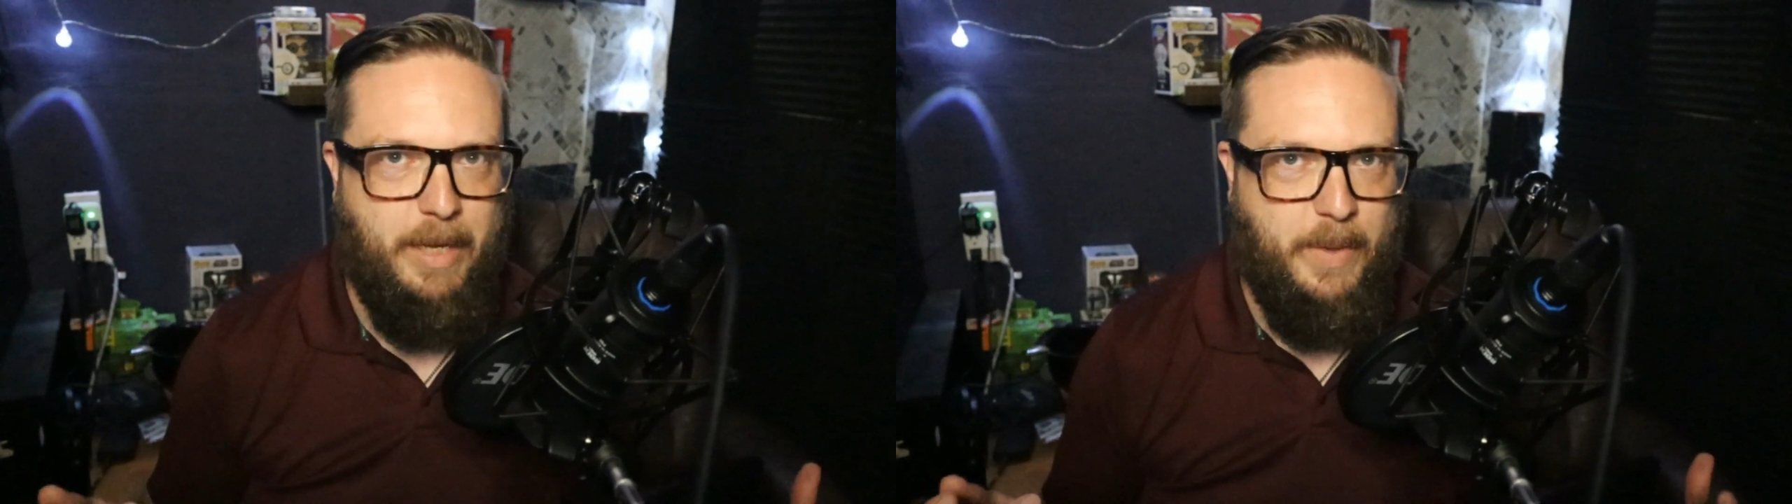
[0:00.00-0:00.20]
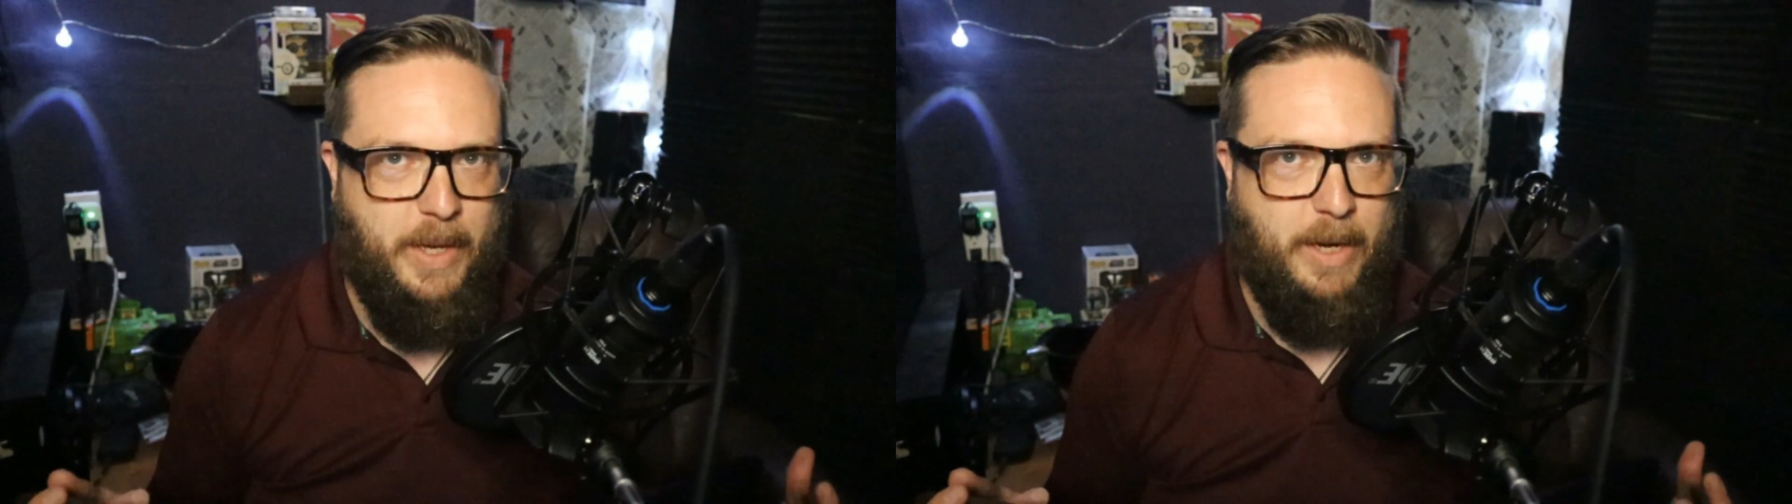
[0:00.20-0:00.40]

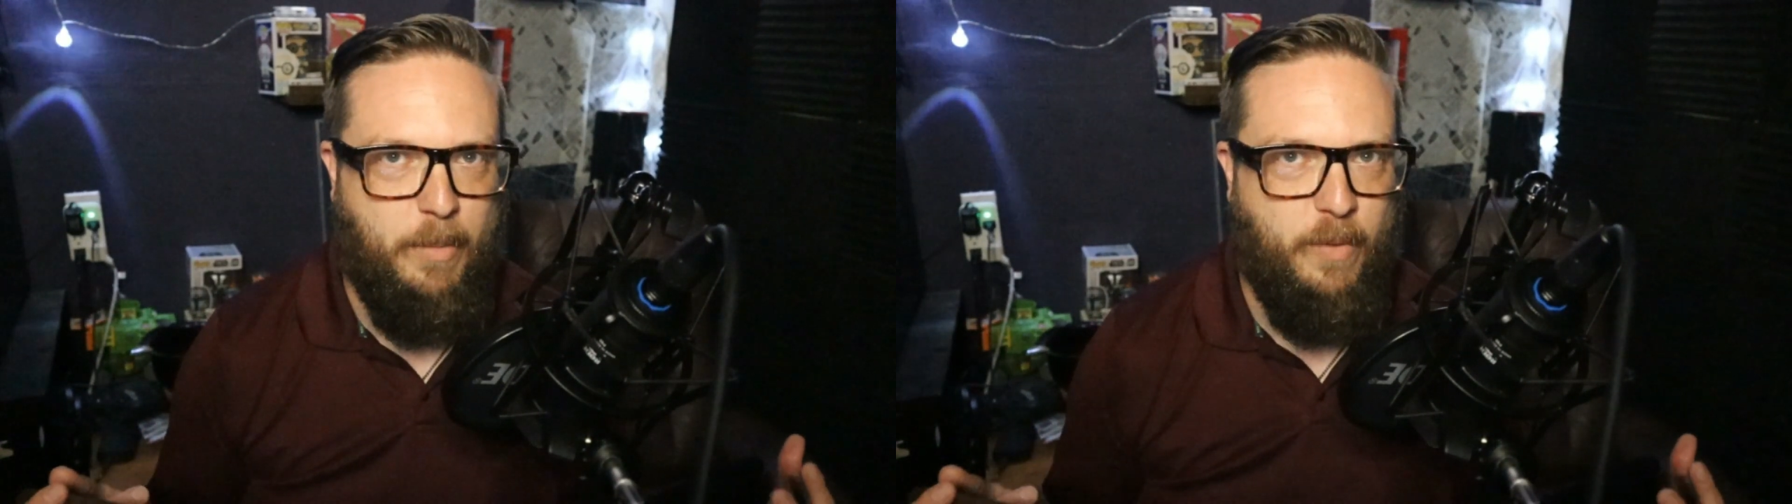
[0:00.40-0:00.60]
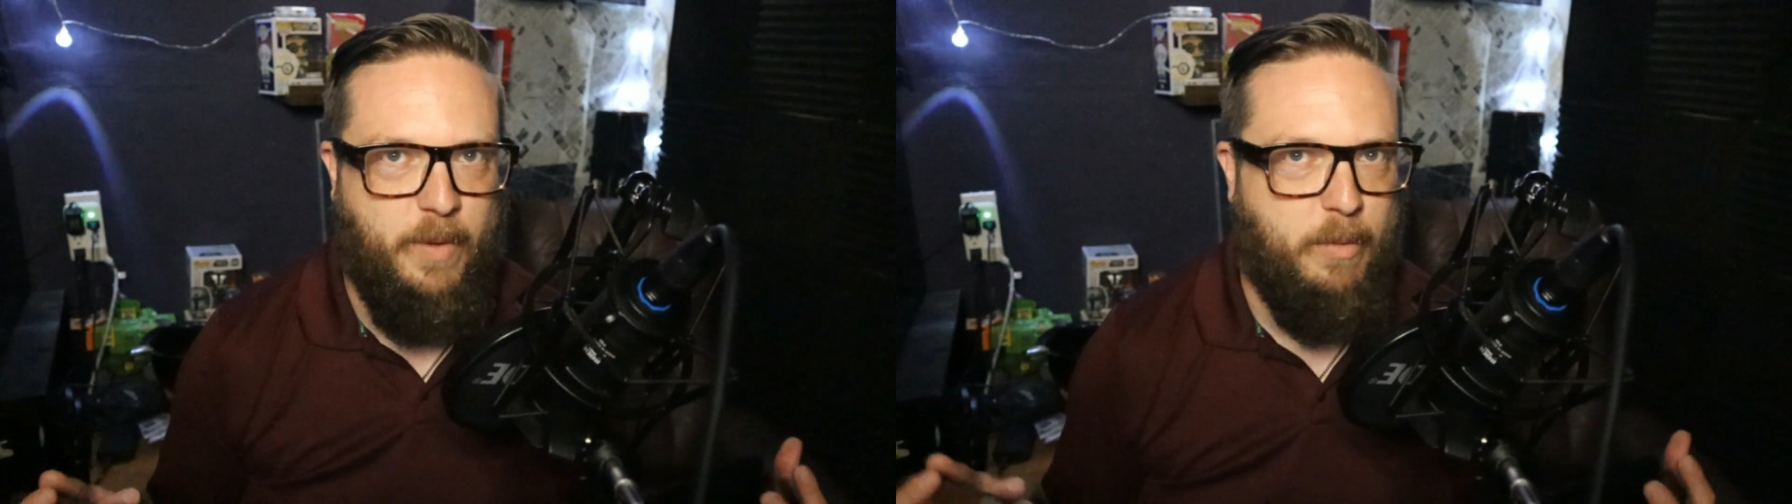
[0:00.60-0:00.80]
be in a
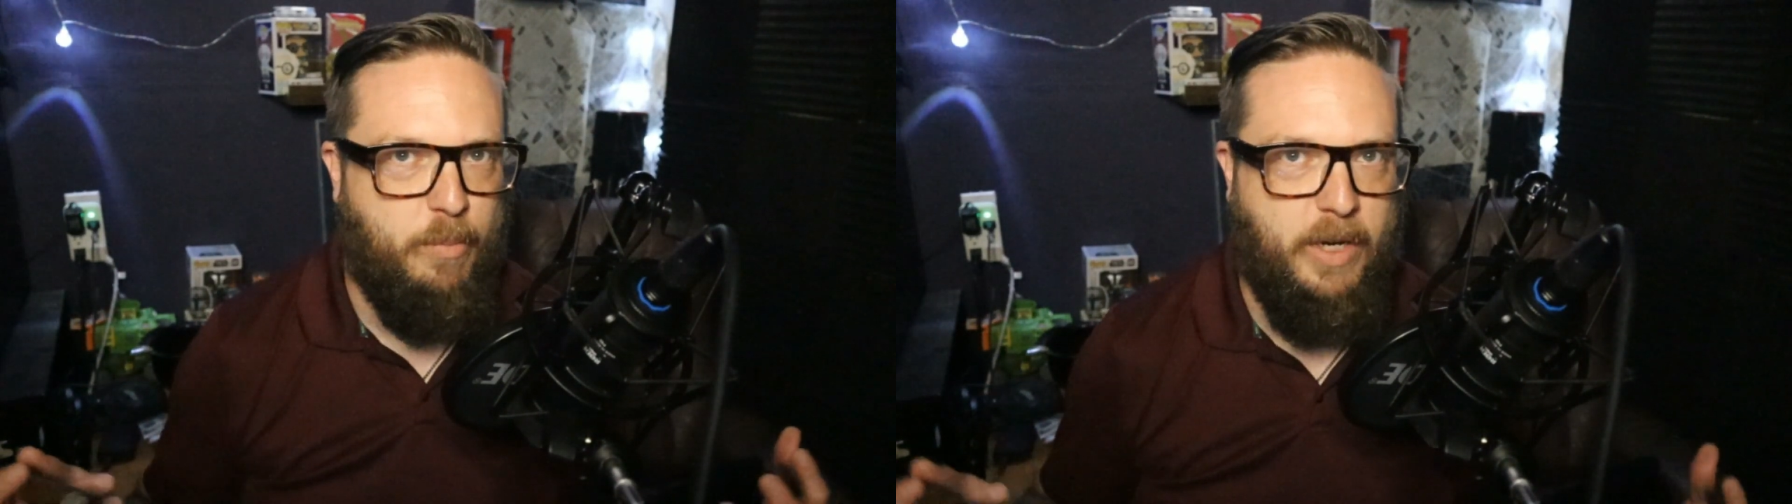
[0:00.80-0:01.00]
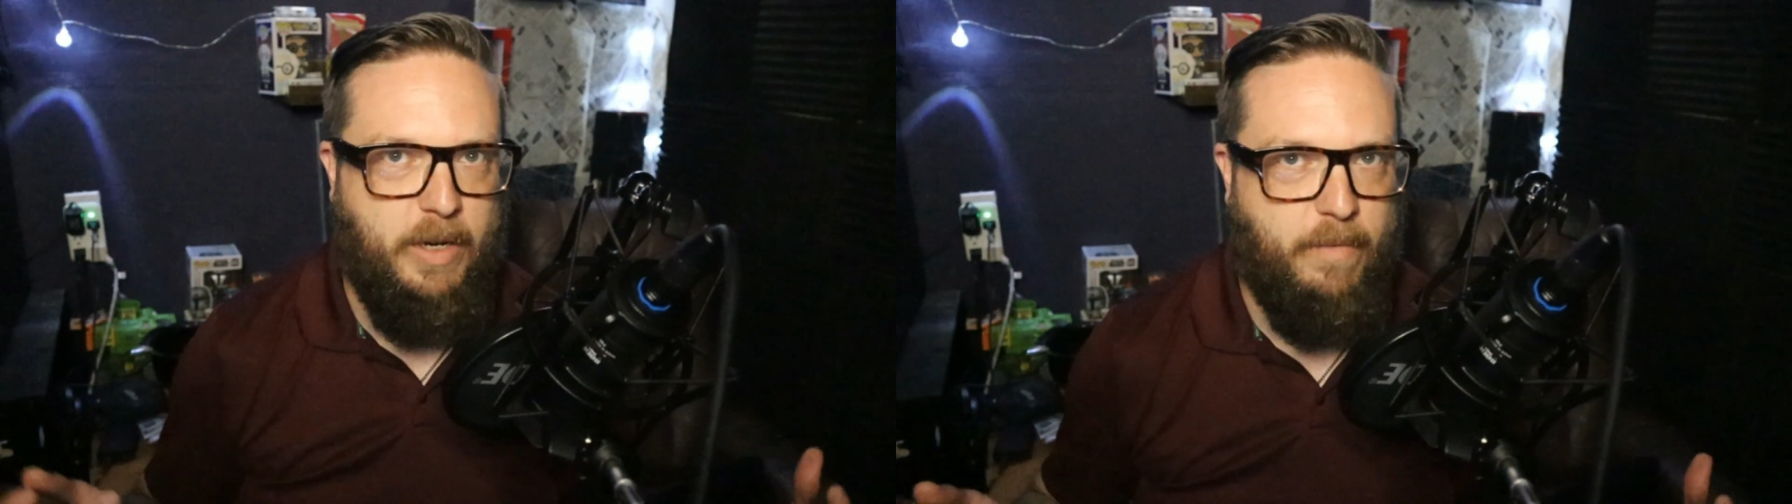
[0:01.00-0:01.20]
movie with
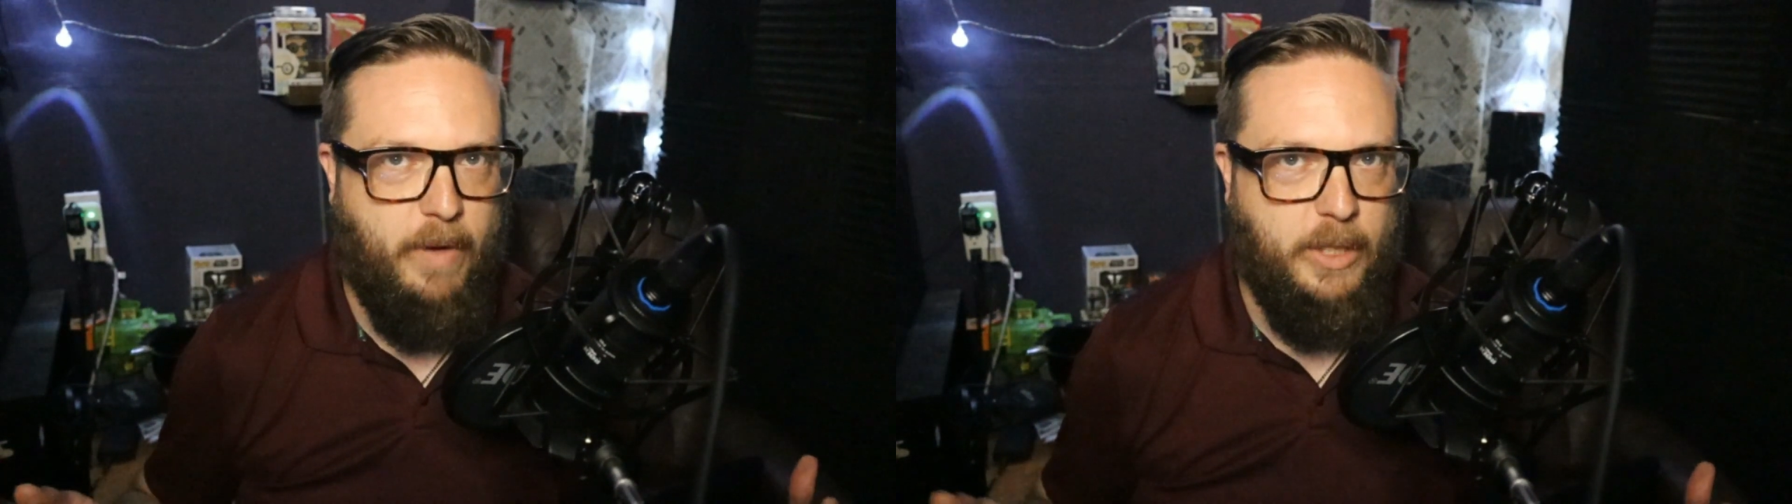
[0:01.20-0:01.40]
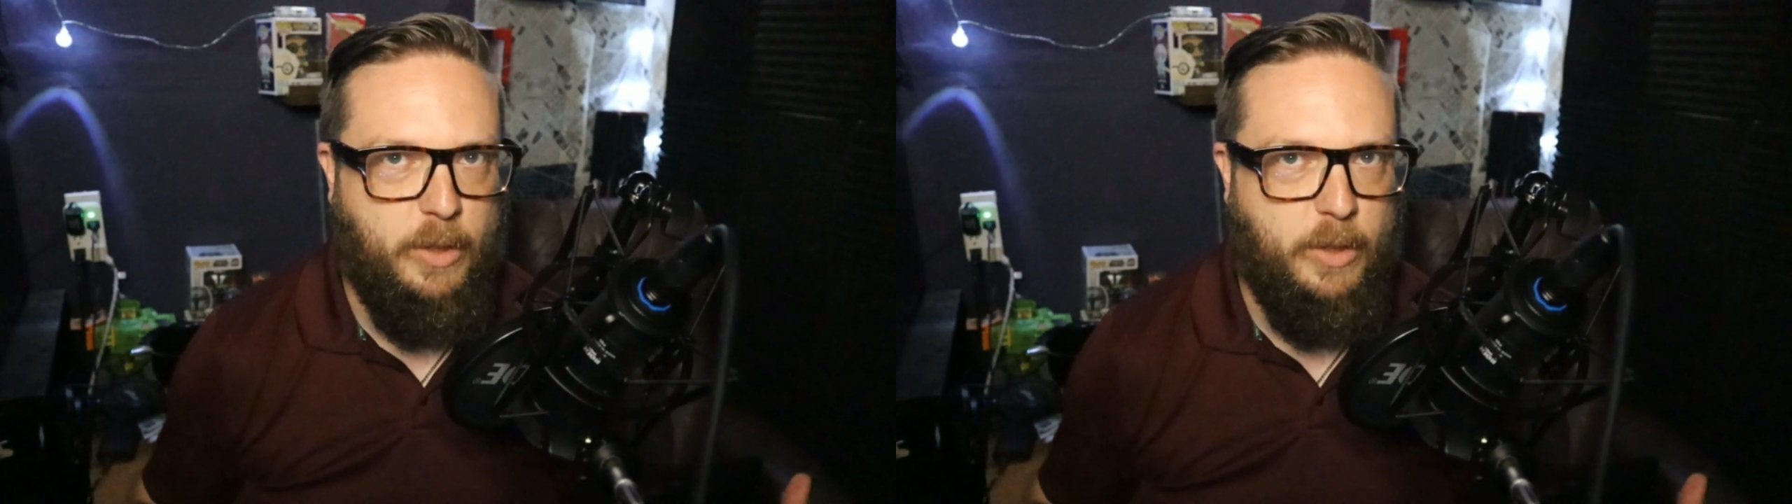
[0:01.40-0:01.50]
Brendan Fraser.